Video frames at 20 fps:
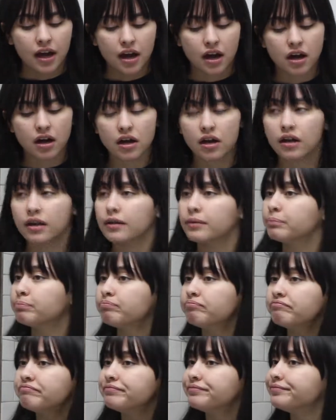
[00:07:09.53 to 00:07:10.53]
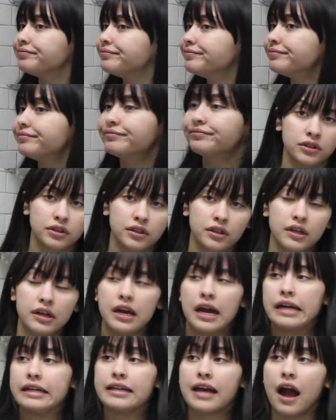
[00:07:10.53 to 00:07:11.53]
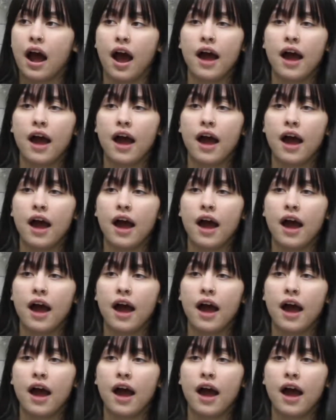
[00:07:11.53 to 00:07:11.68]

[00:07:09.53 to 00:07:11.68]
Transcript: And yeah,